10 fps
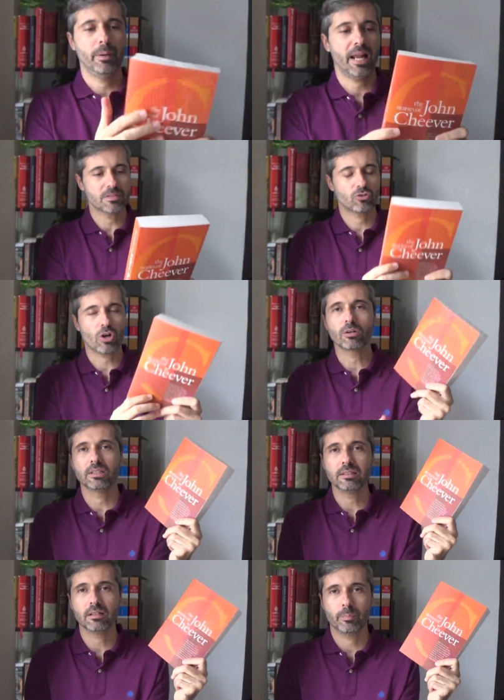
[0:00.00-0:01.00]
I struggle
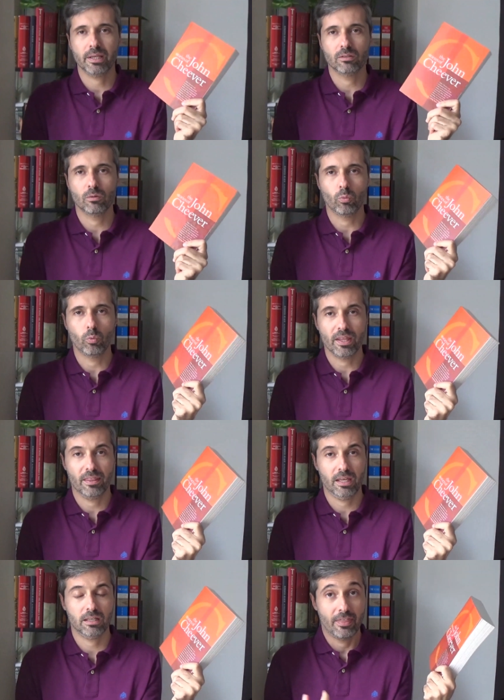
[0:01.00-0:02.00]
a little bit with
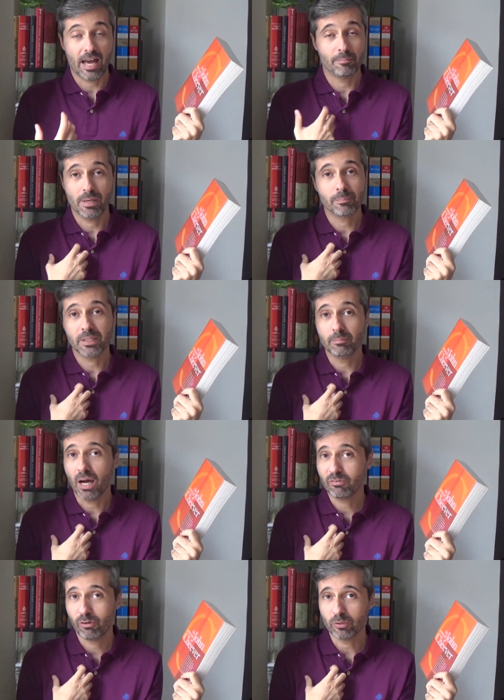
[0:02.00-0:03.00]
it. That may be
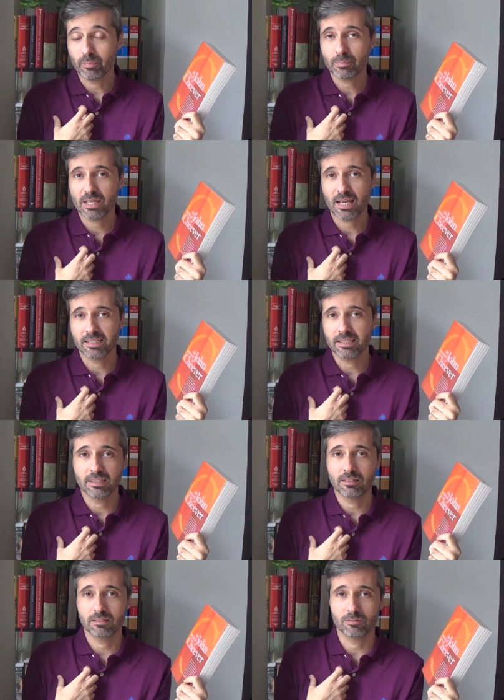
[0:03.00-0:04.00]
my fault, maybe I
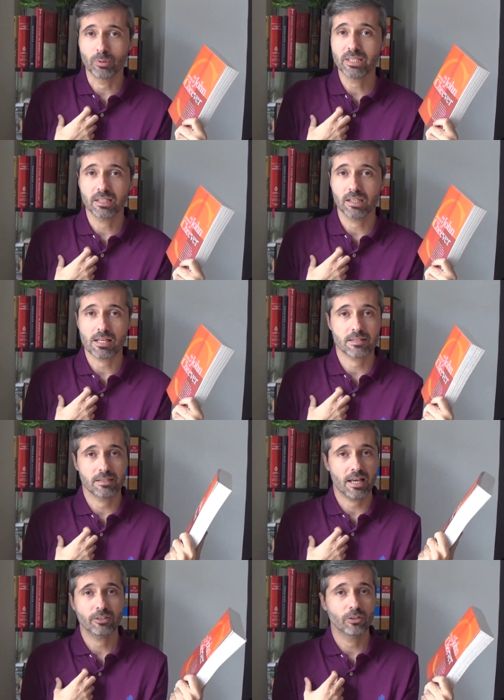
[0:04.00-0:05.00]
need reading
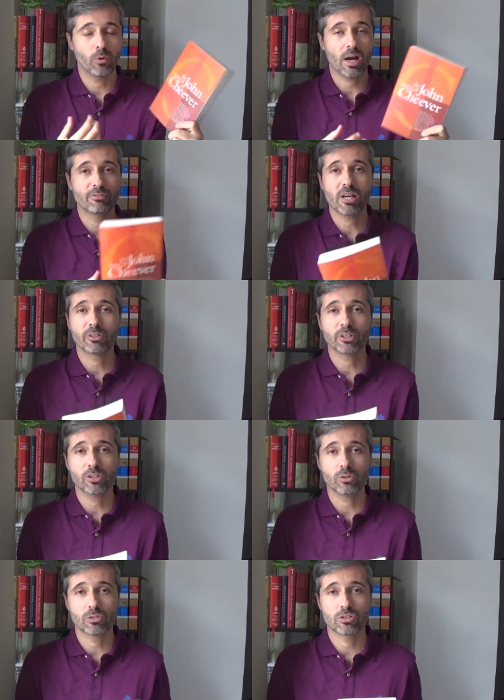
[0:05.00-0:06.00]
glasses, I don't know. I've never
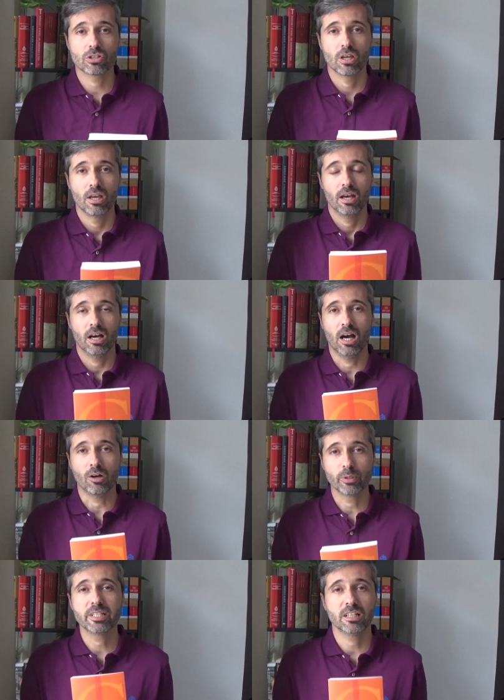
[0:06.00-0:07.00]
used
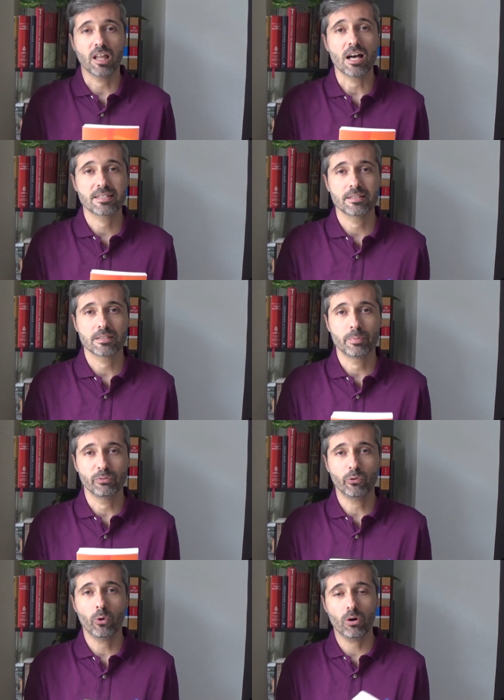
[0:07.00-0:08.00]
reading glasses
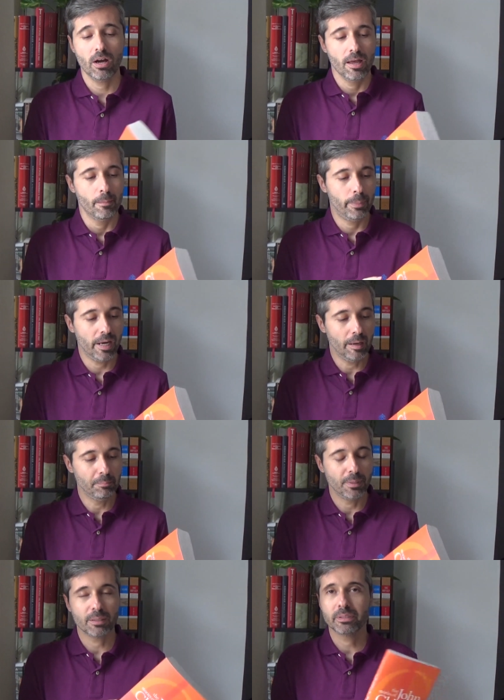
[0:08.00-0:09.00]
before,
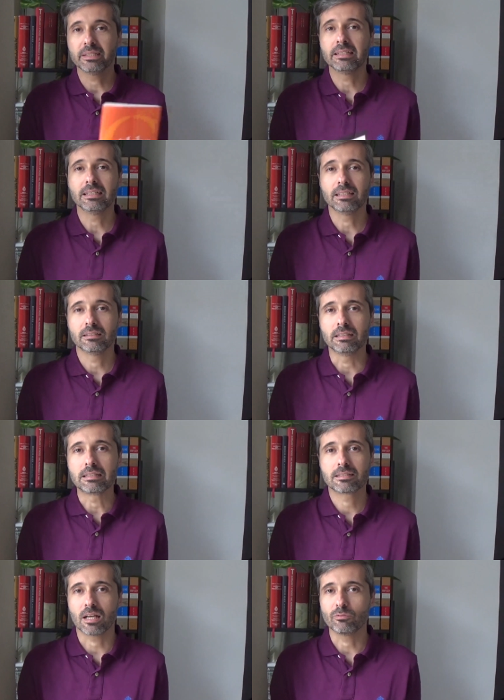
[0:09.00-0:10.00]
but maybe
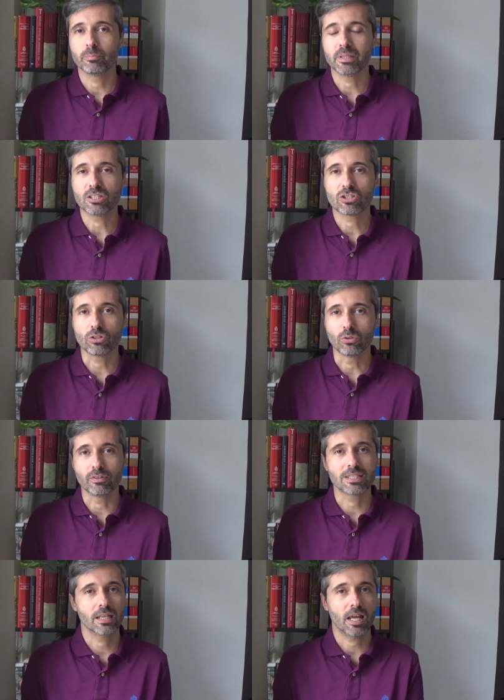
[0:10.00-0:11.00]
it's time for me to
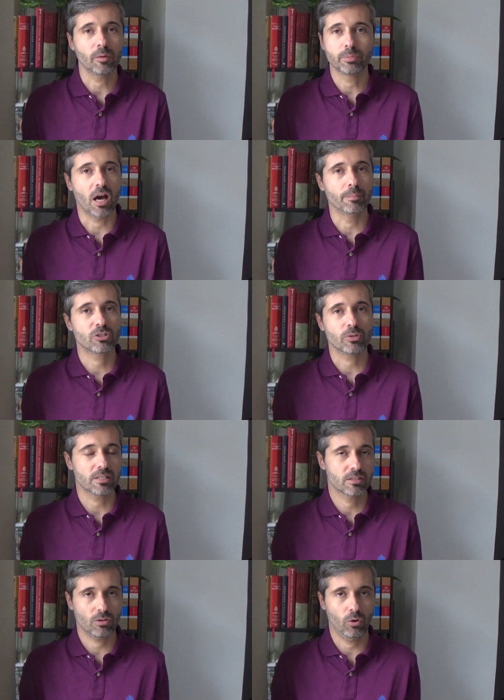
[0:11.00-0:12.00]
visit an
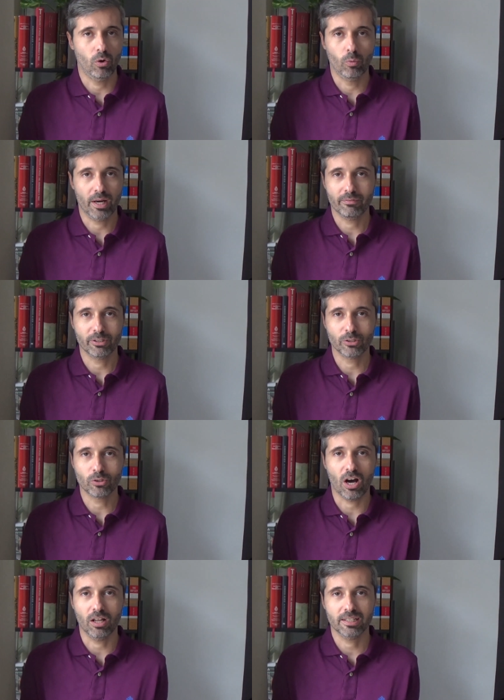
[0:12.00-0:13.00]
optometrist or whatever you
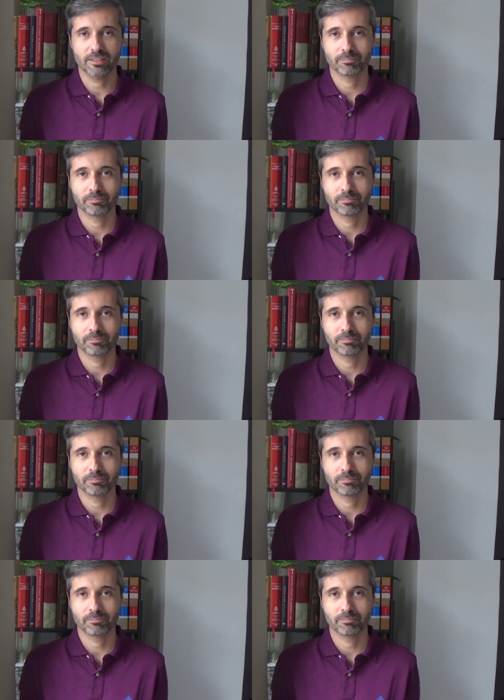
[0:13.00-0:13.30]
call it.